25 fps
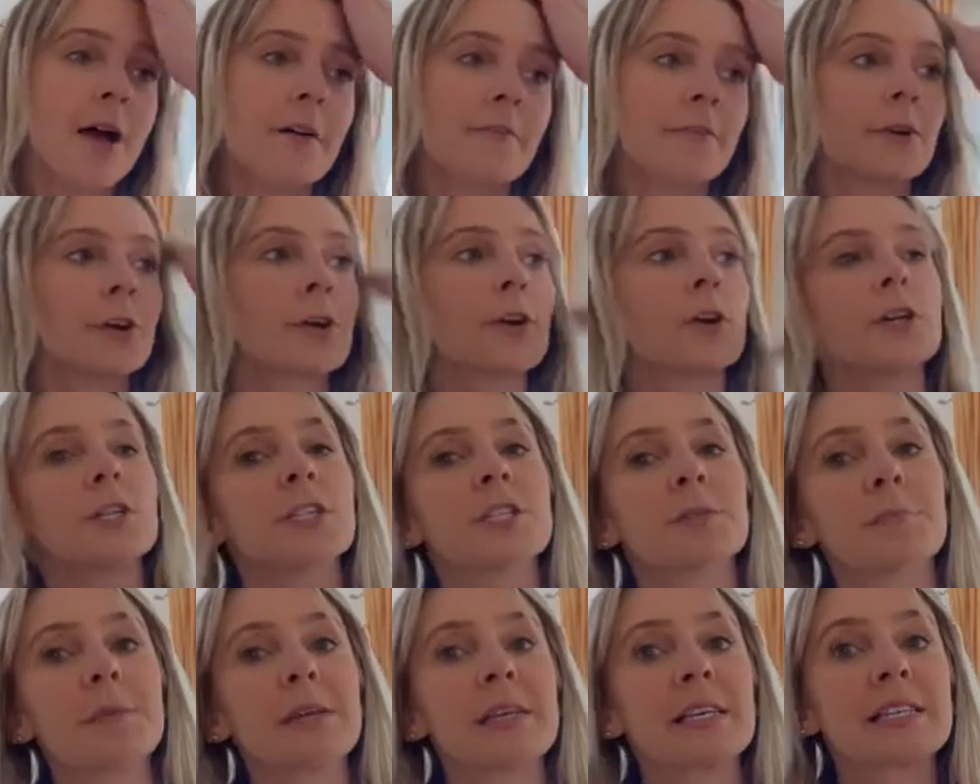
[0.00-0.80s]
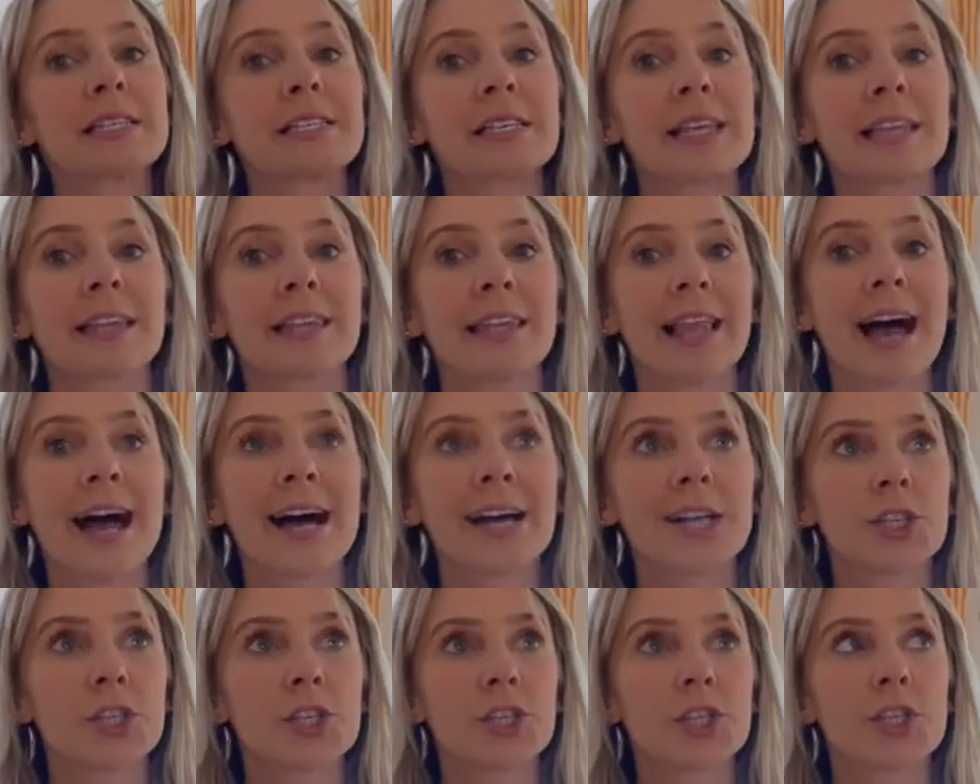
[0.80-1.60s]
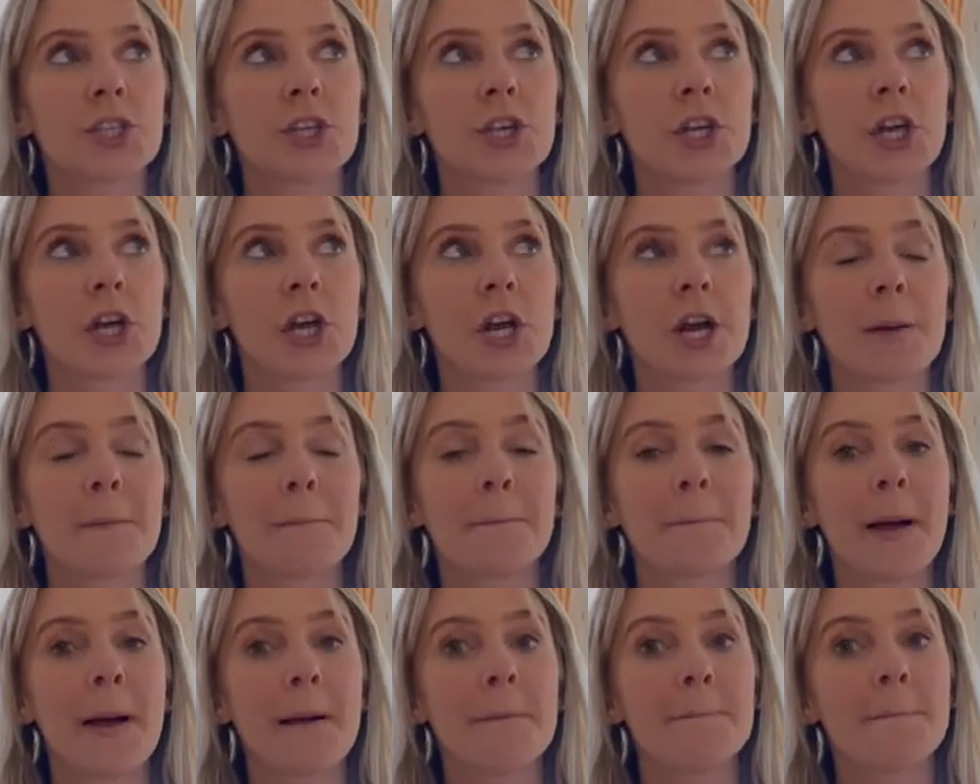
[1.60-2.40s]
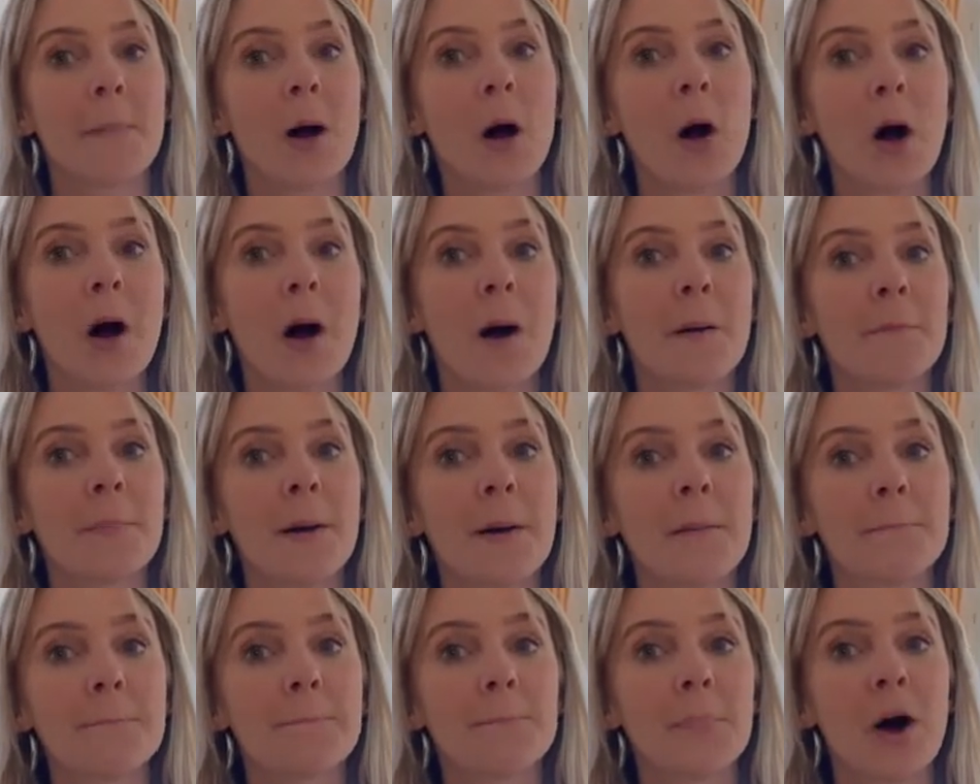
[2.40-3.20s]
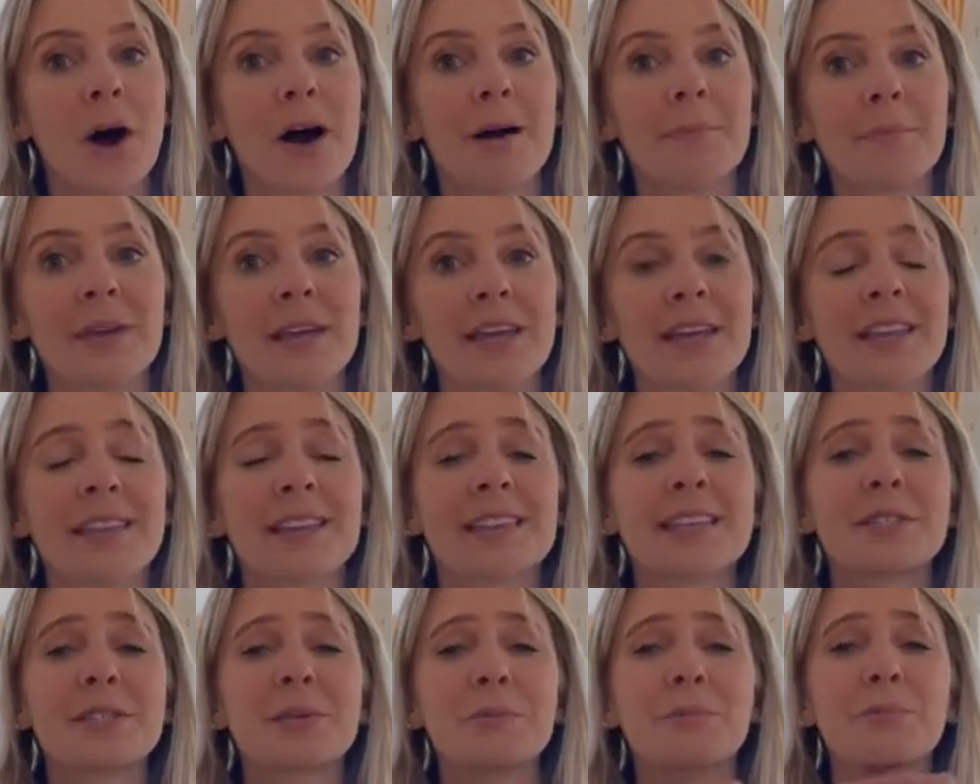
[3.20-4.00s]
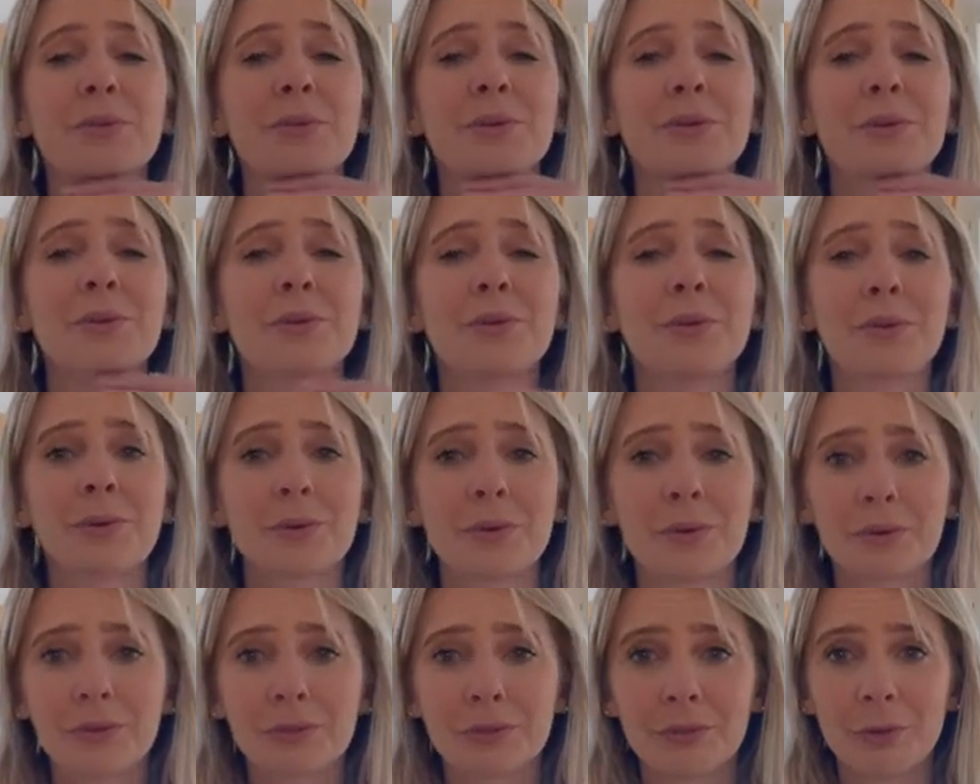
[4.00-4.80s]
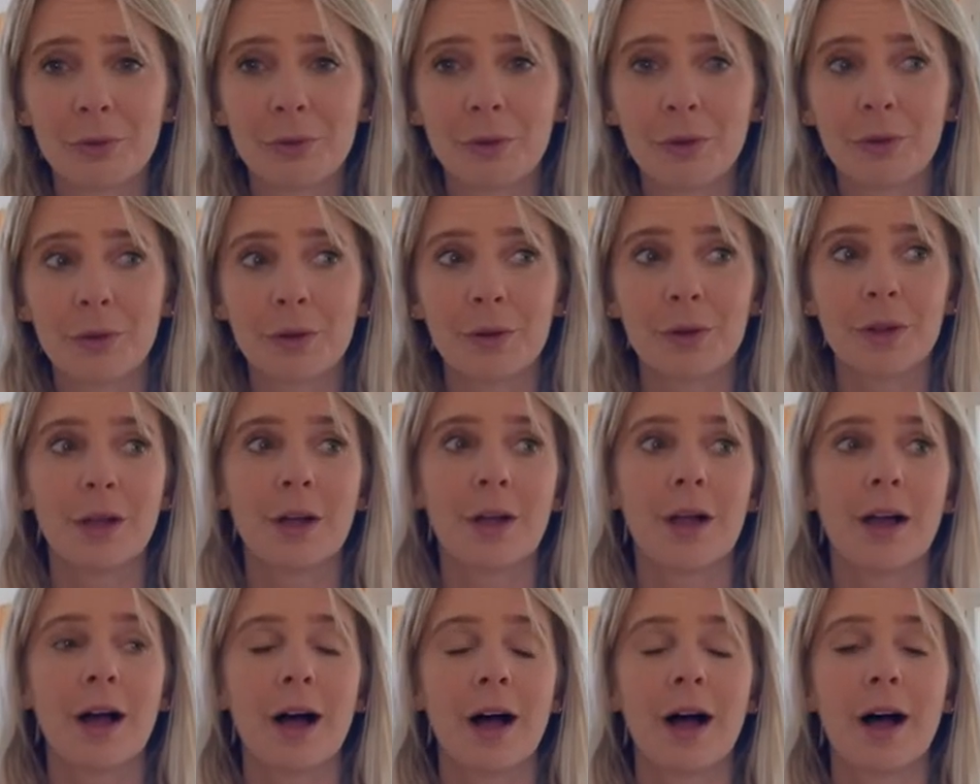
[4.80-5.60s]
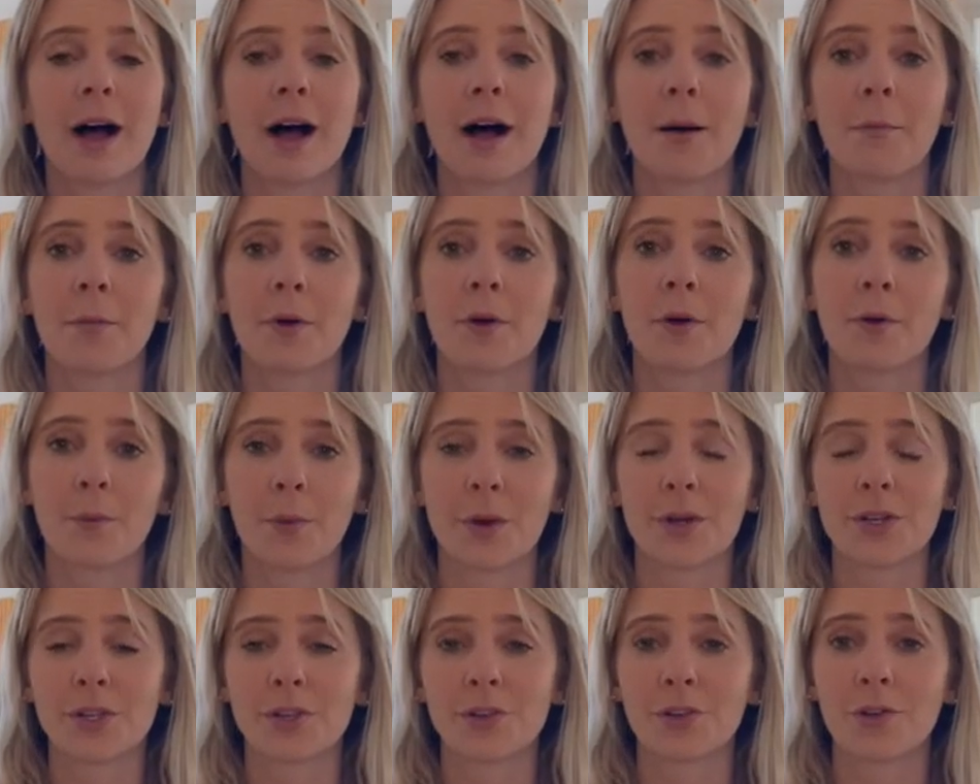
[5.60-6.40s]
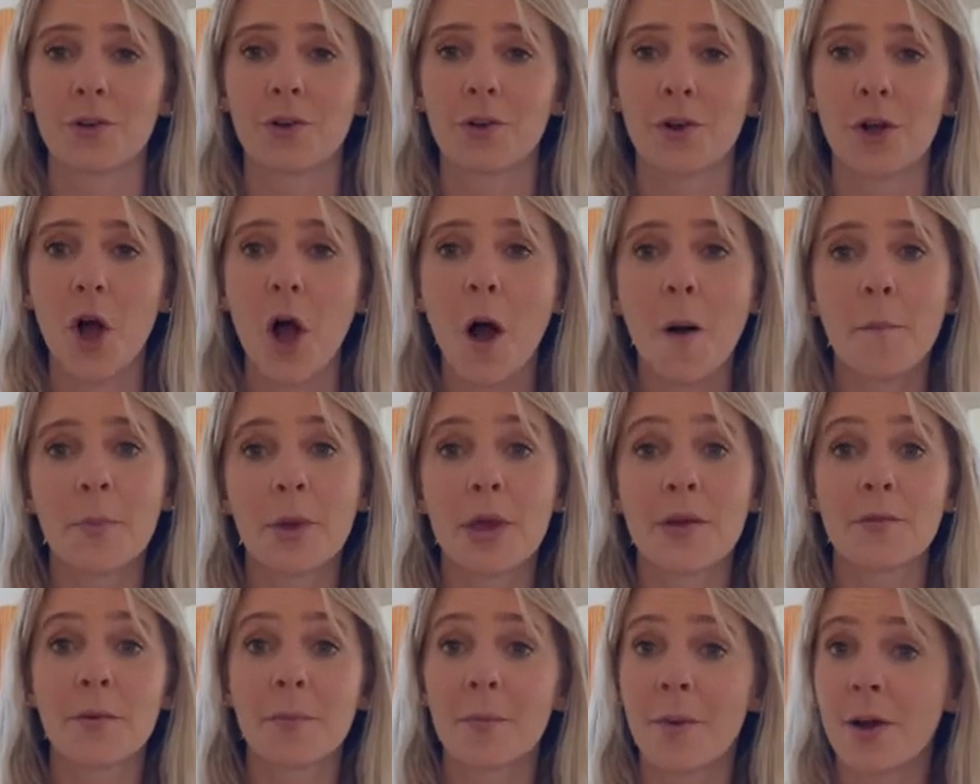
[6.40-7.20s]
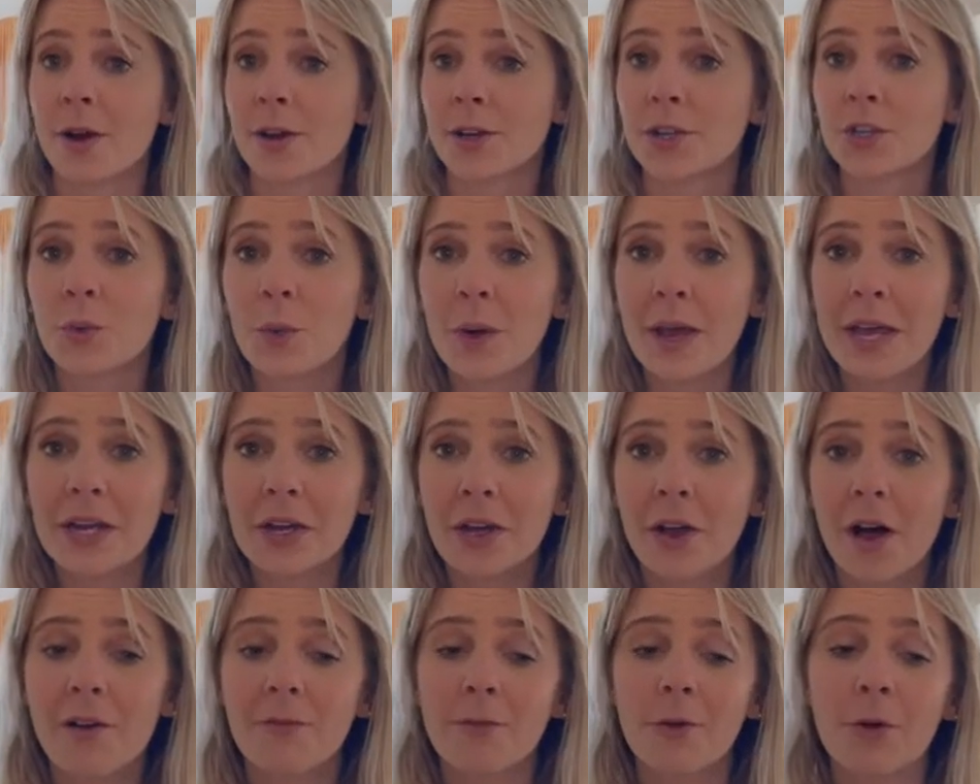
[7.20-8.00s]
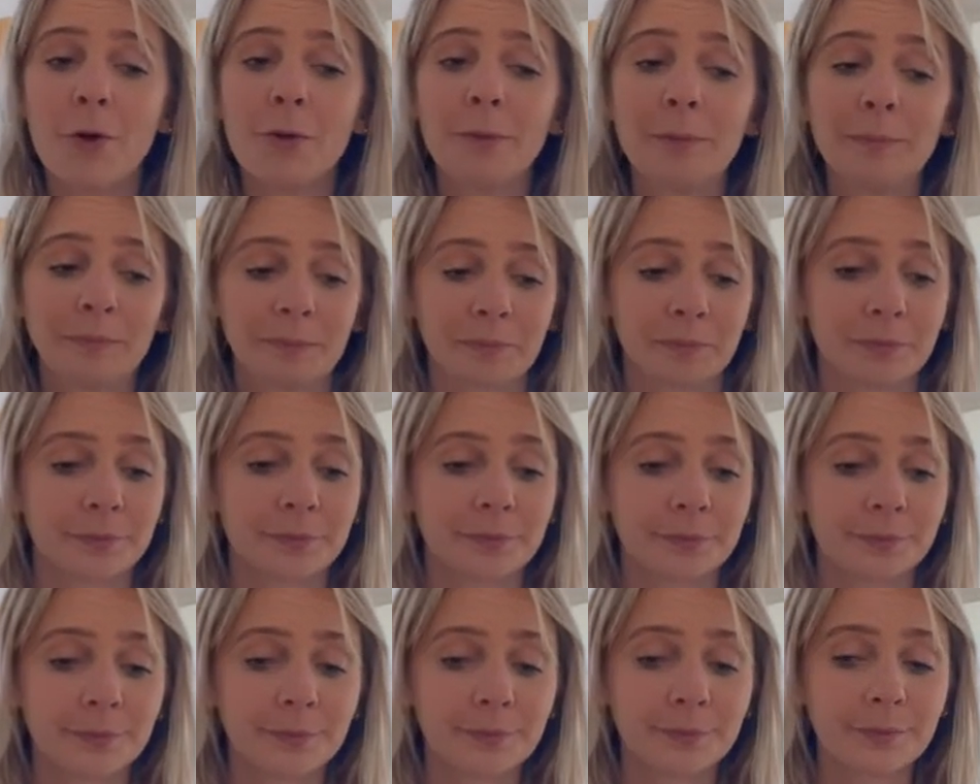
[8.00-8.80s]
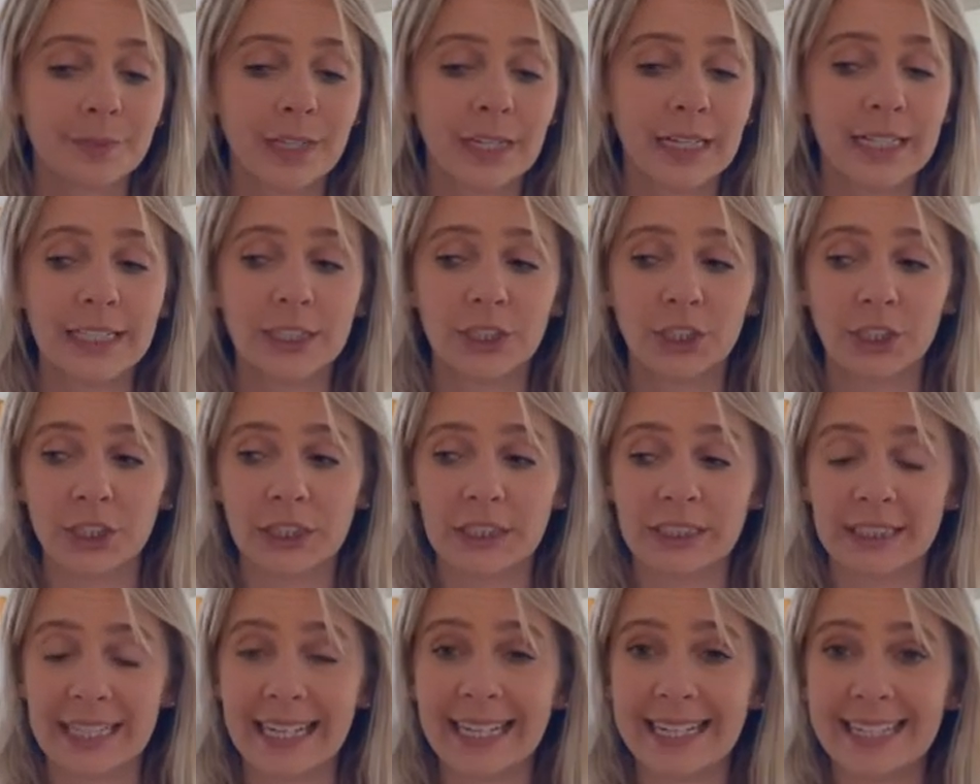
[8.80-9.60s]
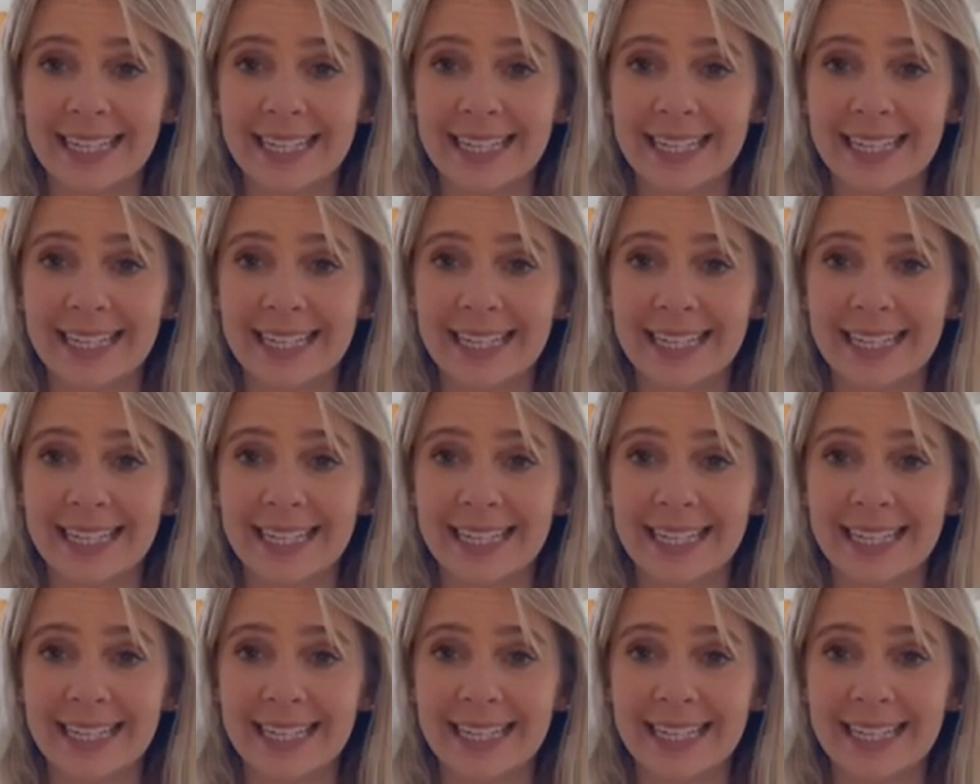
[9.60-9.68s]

For Christmas last year, my mom bought me this beautiful original copy of a Mark Twain novel. She sent